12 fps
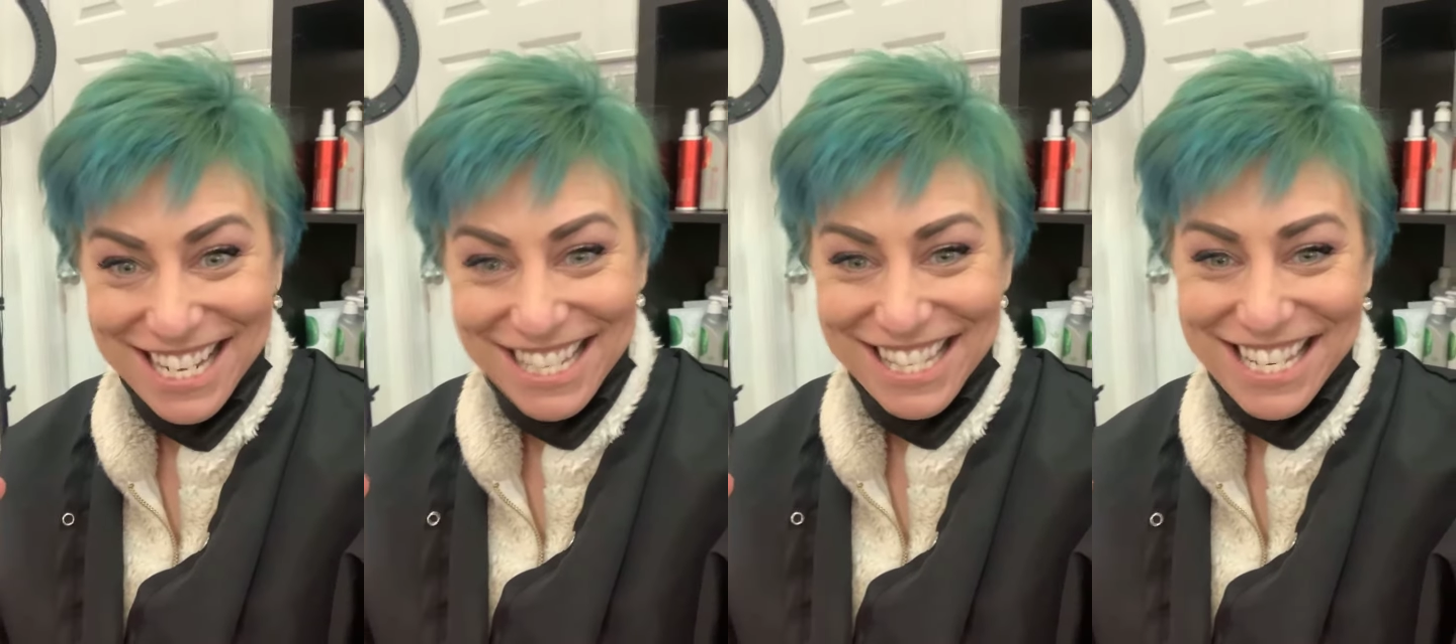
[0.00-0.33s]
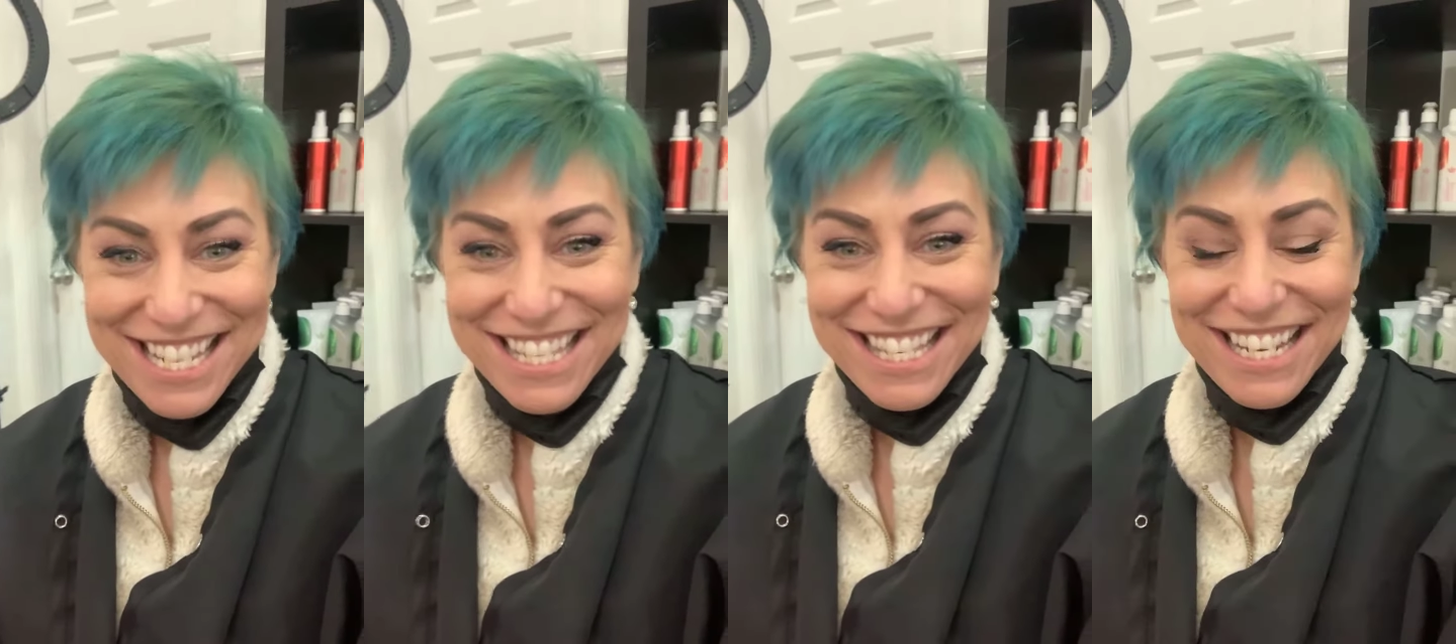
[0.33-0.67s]

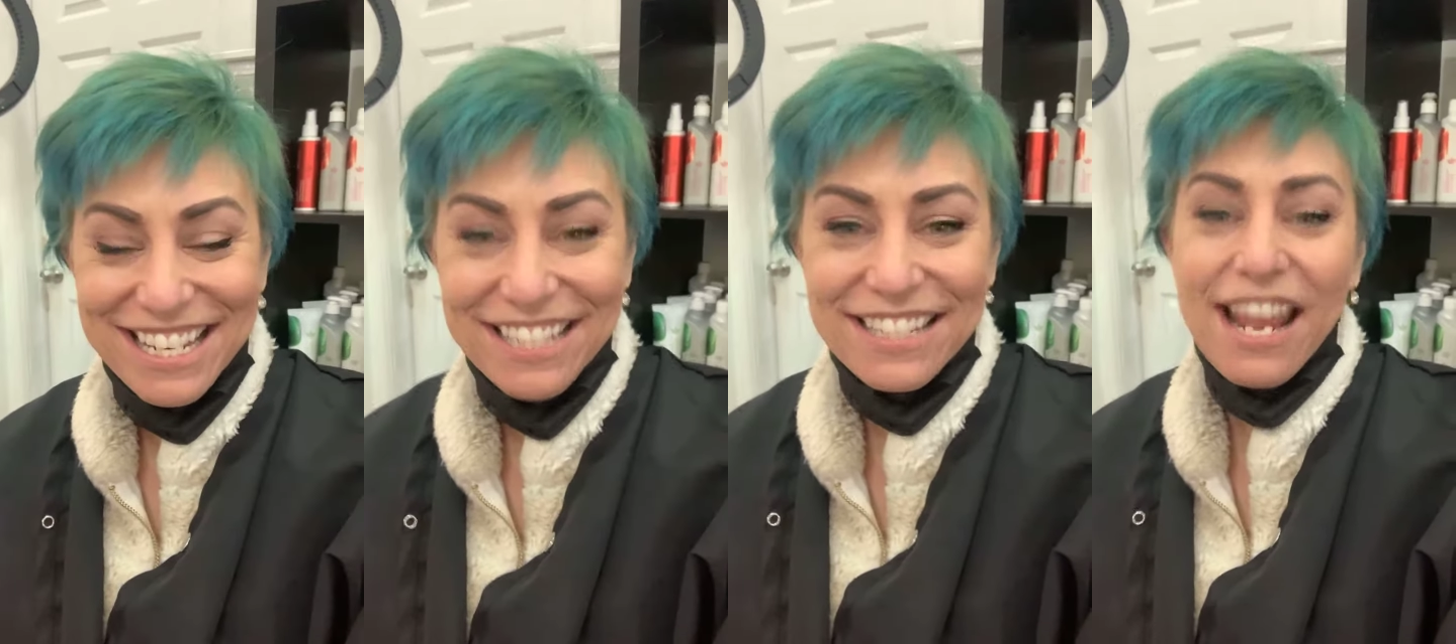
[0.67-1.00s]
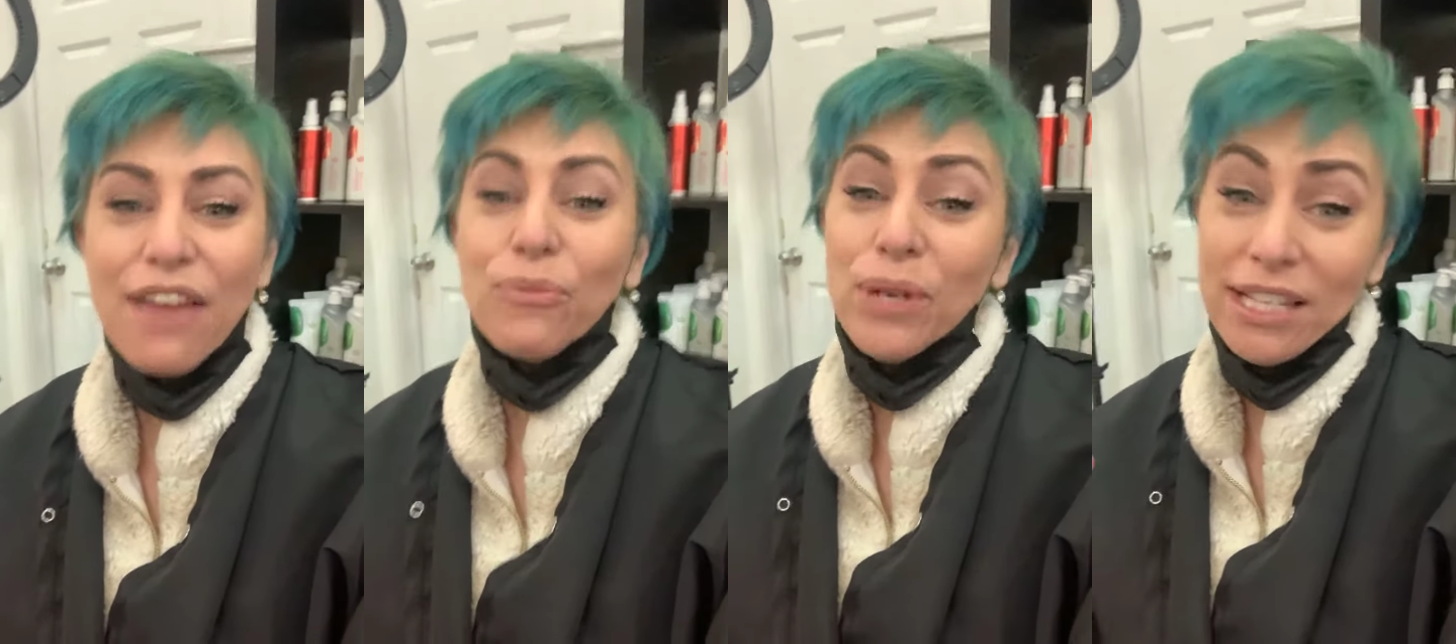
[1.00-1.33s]
season,
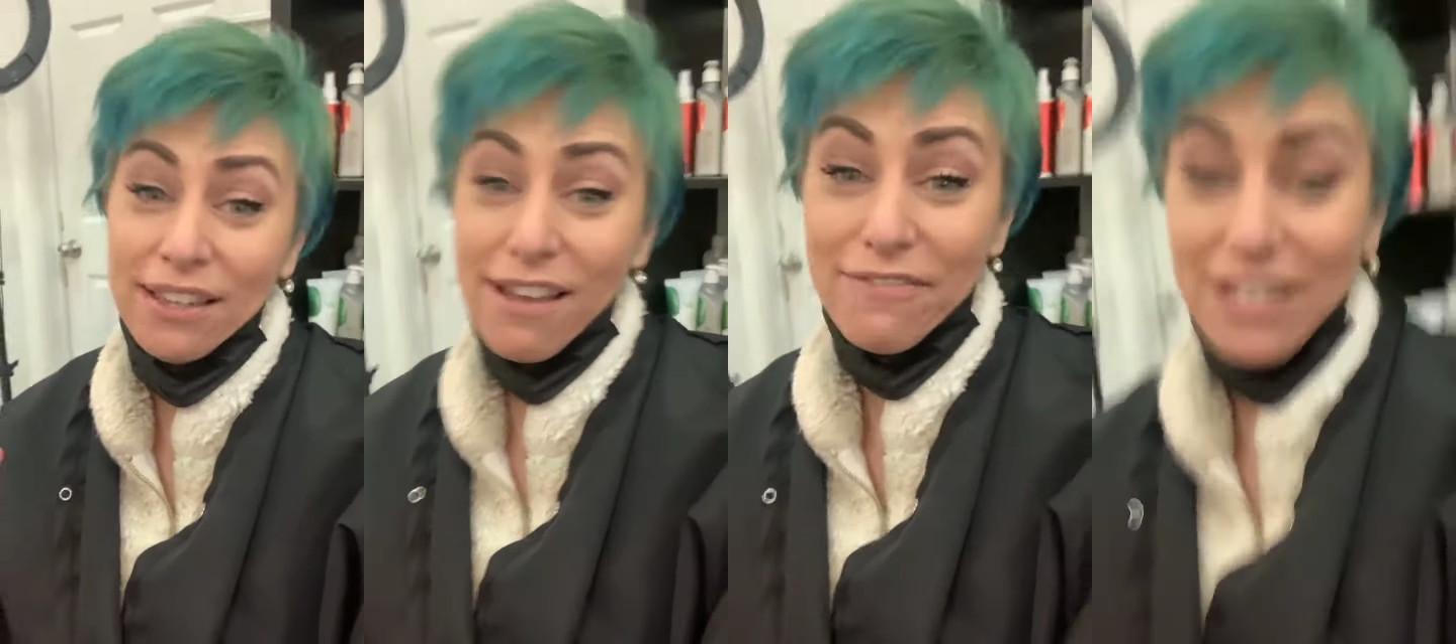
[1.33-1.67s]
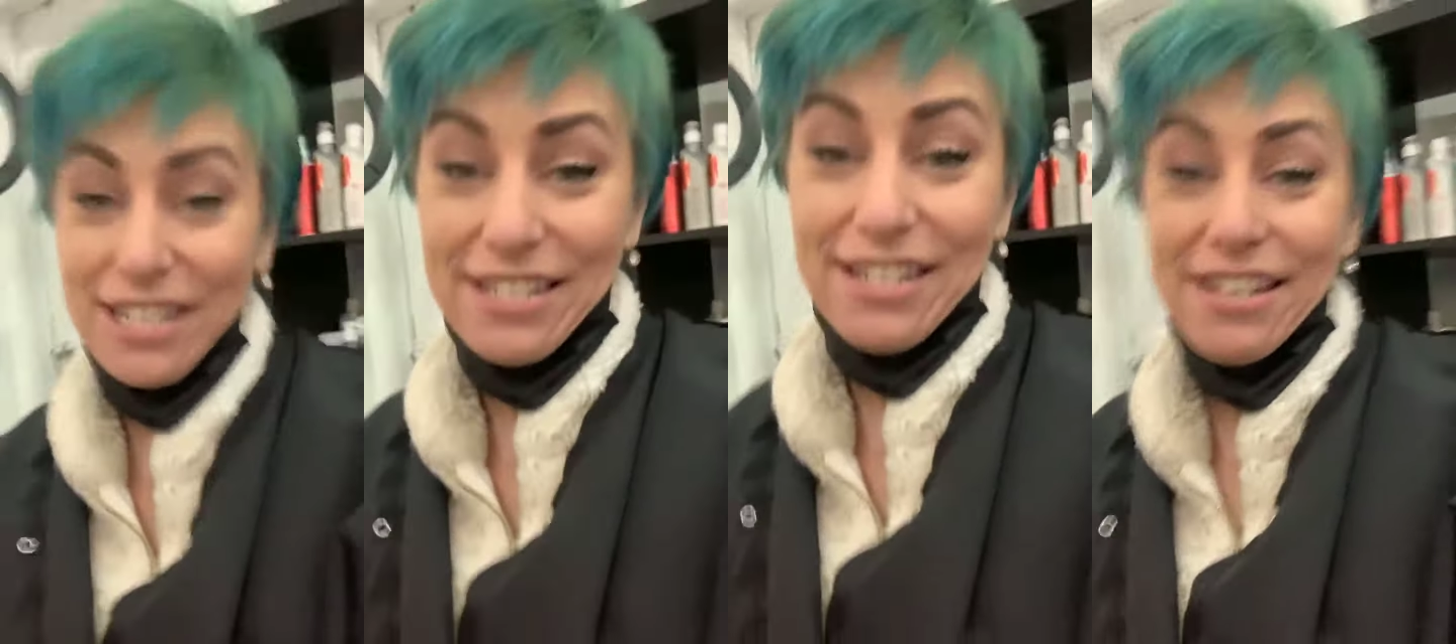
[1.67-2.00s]
and we love
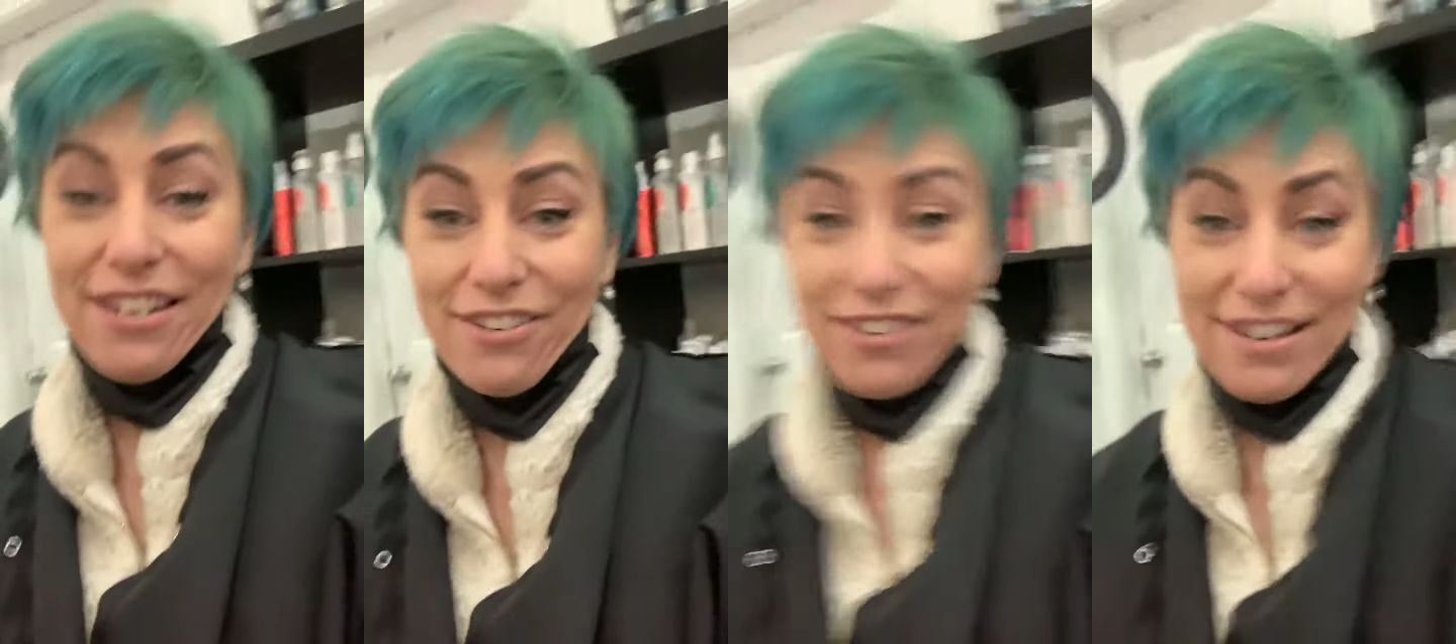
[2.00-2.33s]
it here